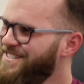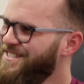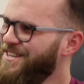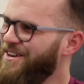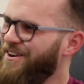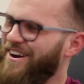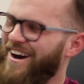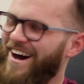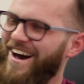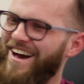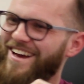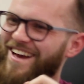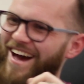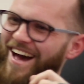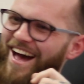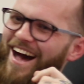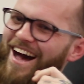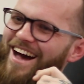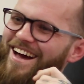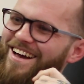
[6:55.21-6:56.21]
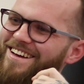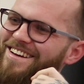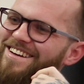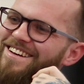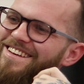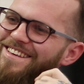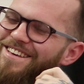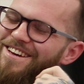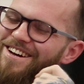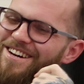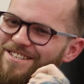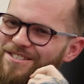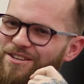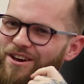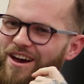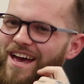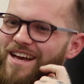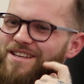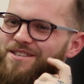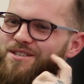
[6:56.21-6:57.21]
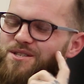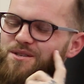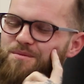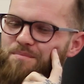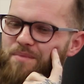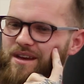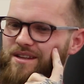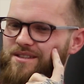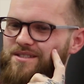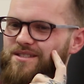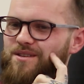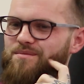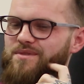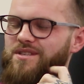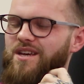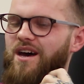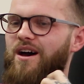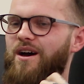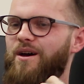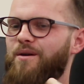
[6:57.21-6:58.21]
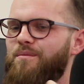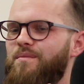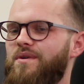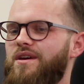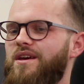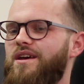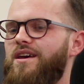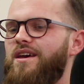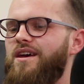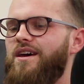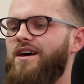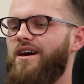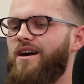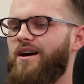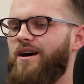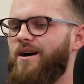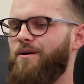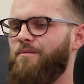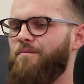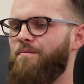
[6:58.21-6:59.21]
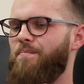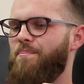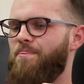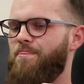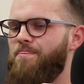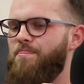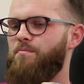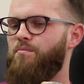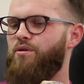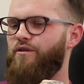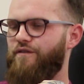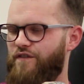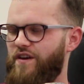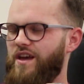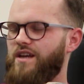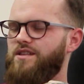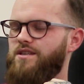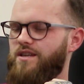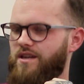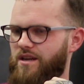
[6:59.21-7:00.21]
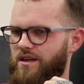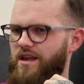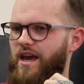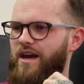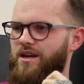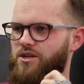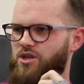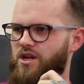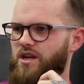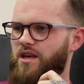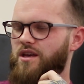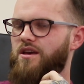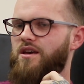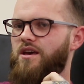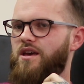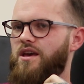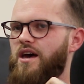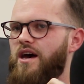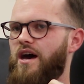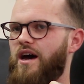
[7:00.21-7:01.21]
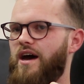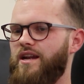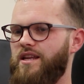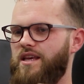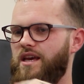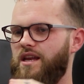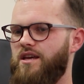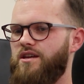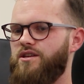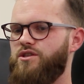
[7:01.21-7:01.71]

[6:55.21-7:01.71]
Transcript: so wow, I, we love that. Yeah. So I had to spend some time um, perfecting it actually. Yeah, yeah. Uh, and getting